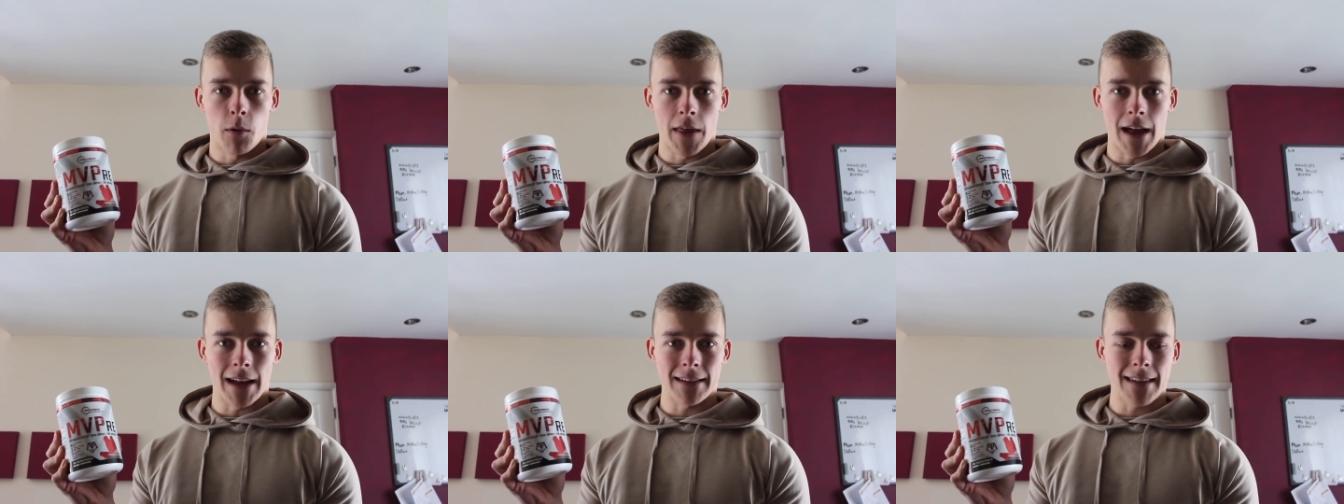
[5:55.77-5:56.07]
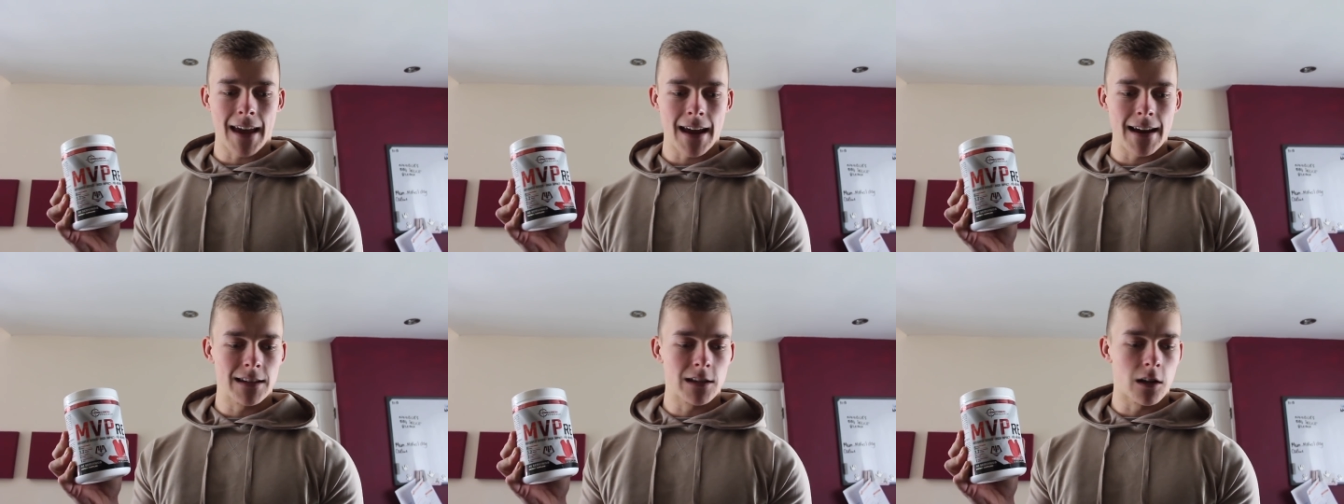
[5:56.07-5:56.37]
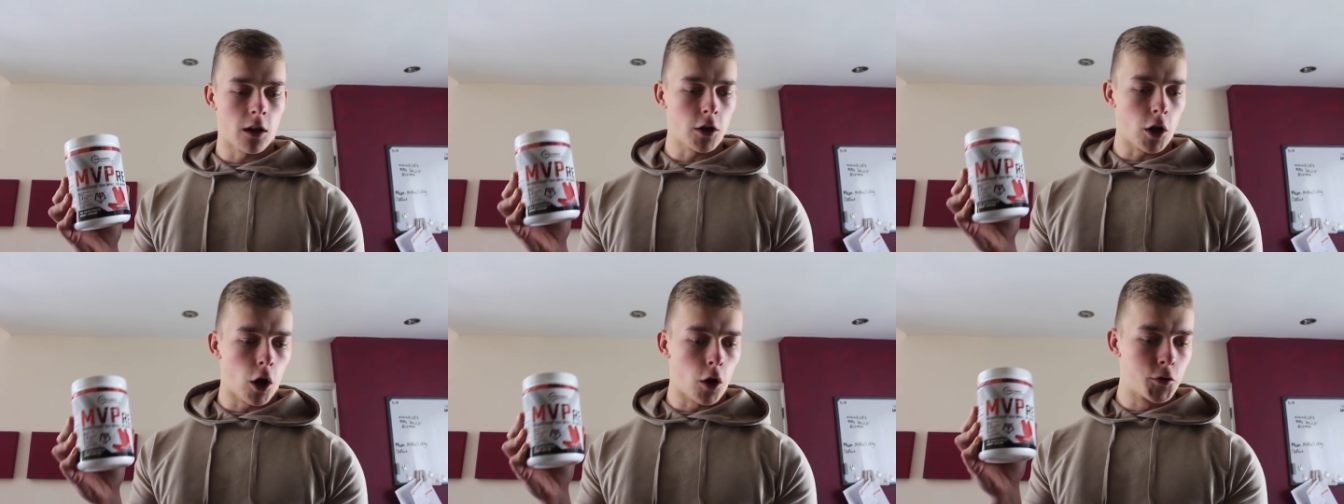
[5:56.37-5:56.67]
what that
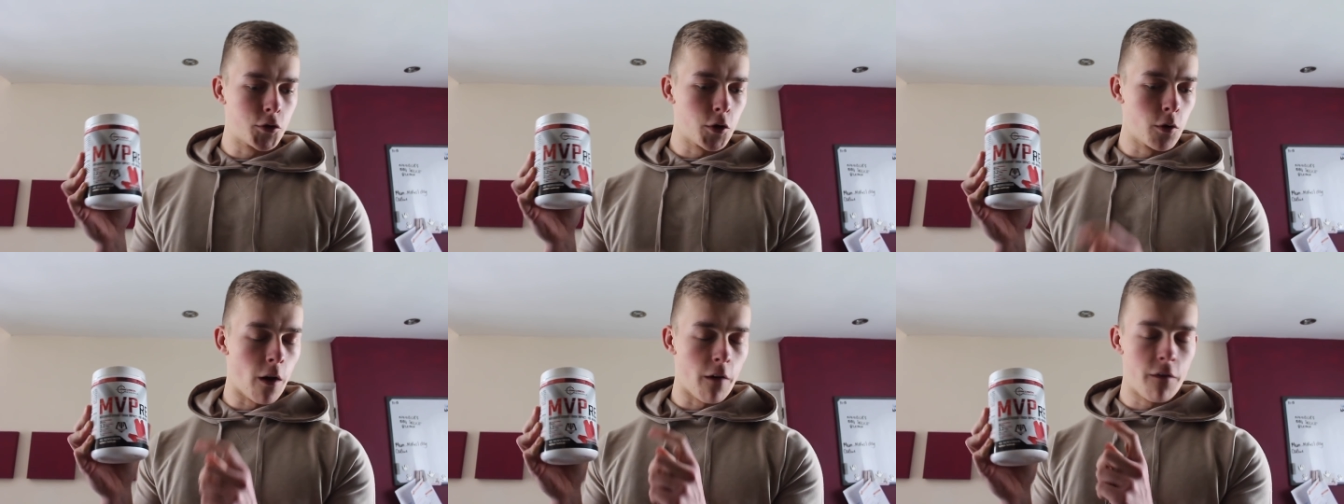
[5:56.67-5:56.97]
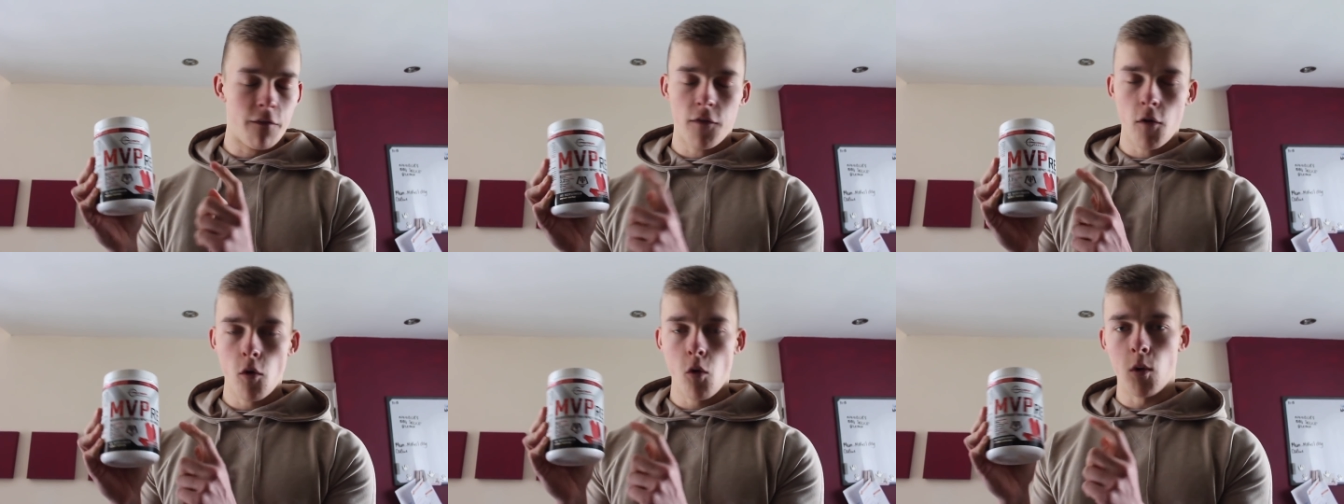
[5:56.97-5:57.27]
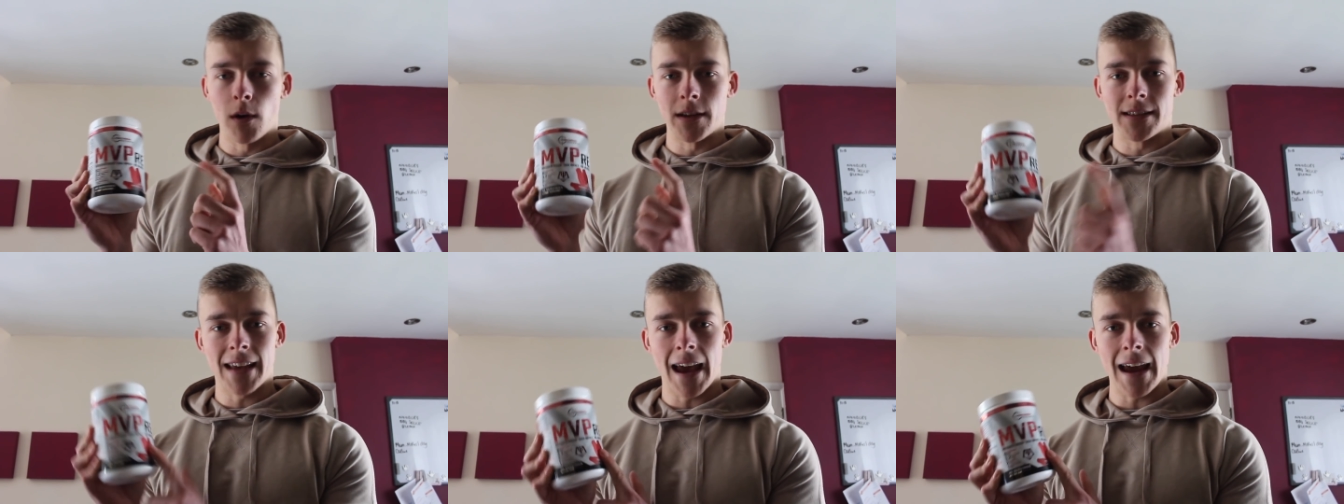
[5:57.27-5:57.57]
tastes like I'll do a
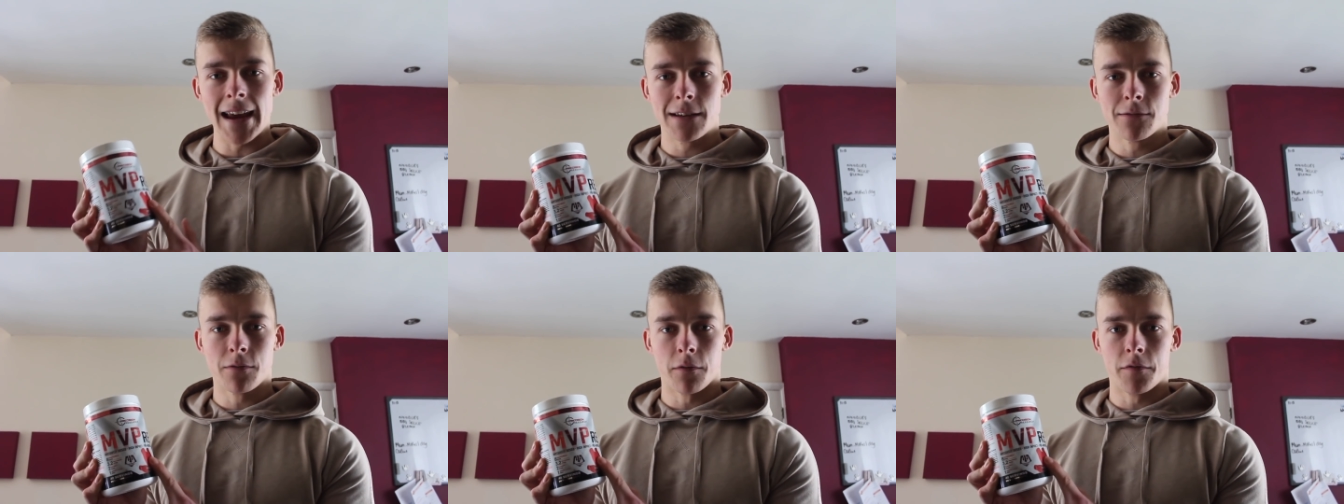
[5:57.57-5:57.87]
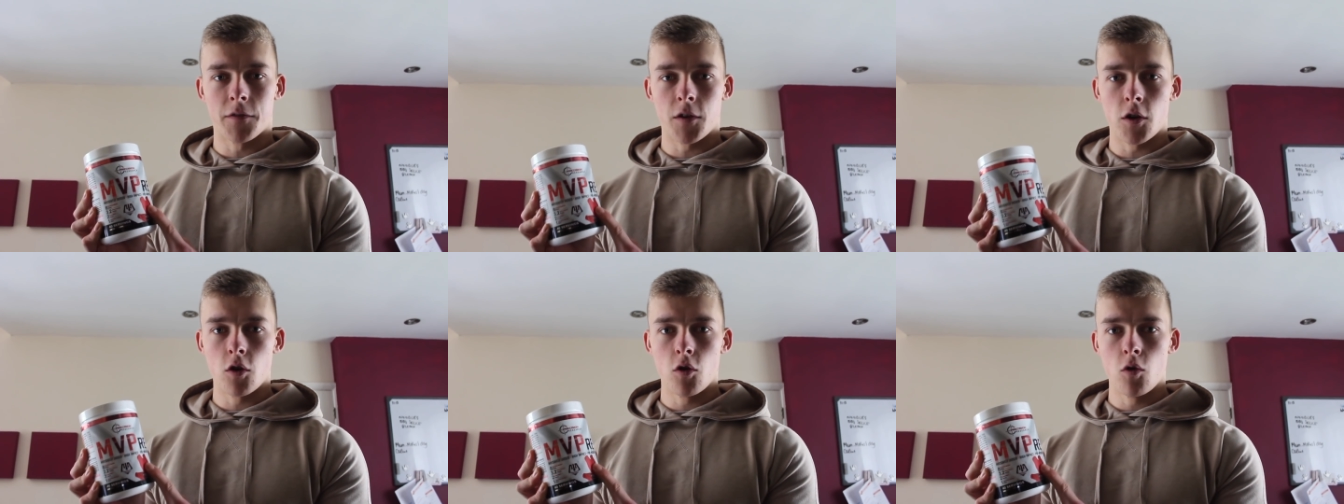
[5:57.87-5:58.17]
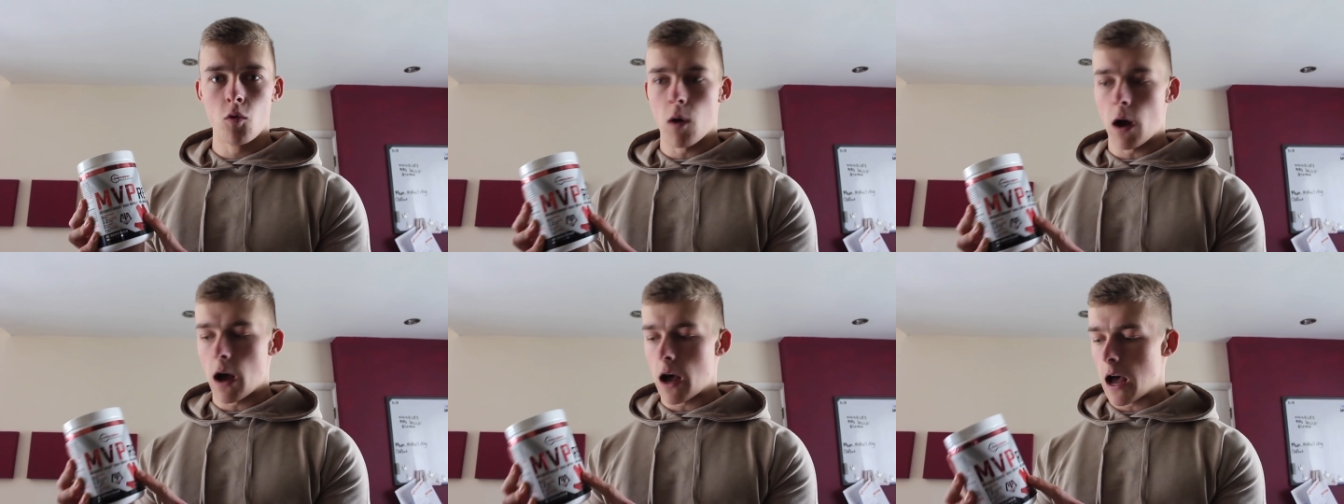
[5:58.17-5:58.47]
full taste
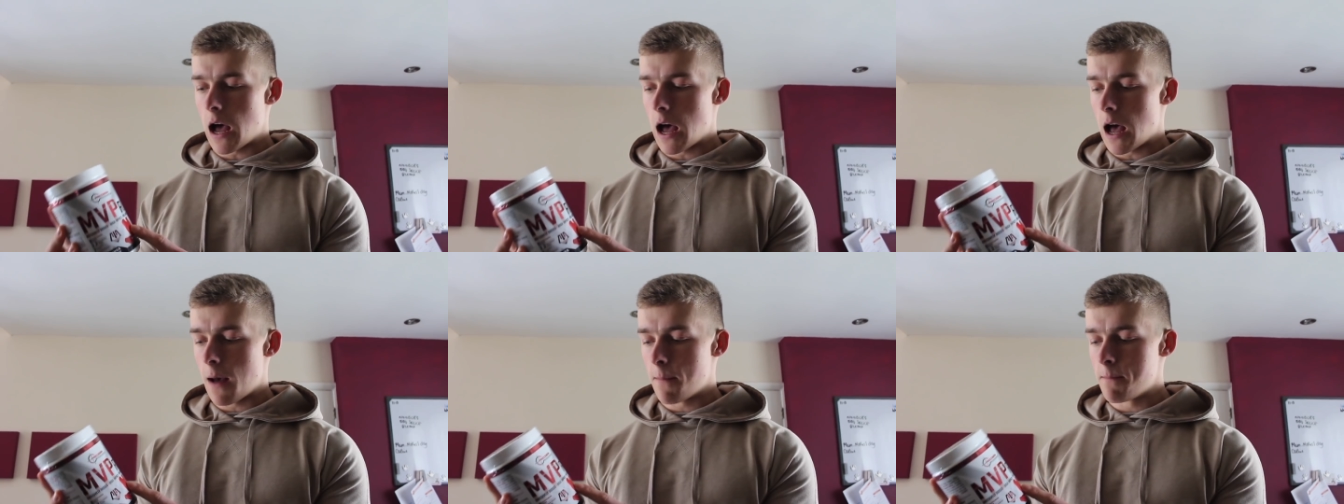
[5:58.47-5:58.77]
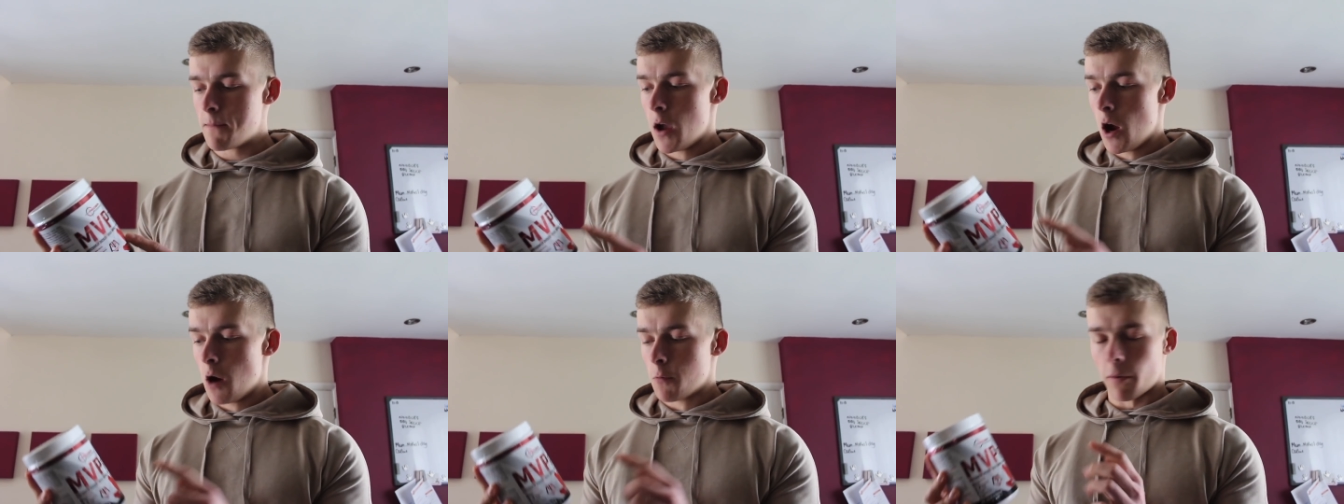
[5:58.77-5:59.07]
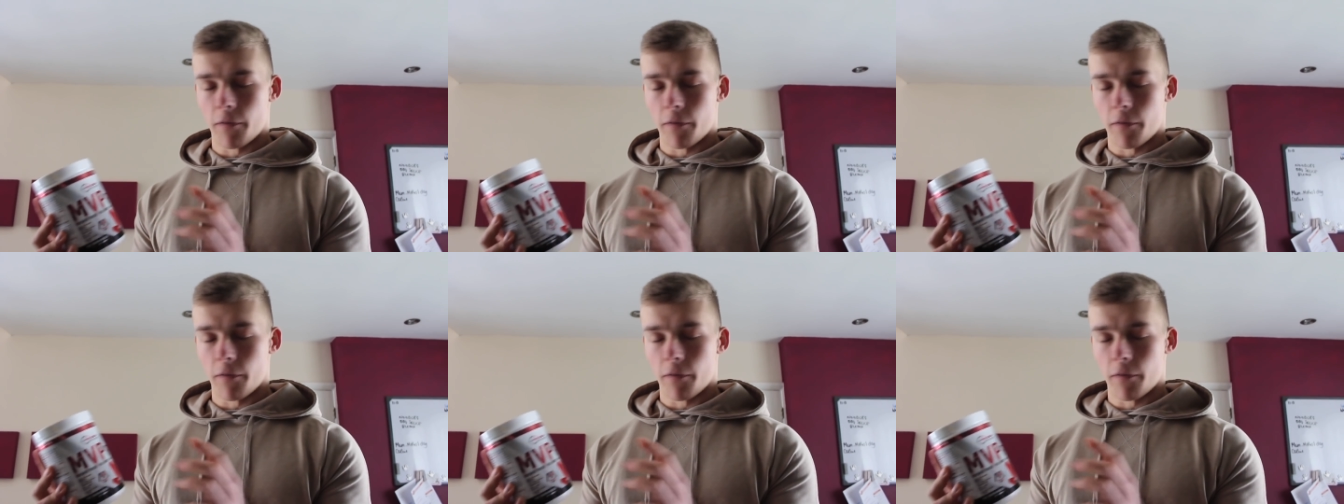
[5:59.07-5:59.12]
review um,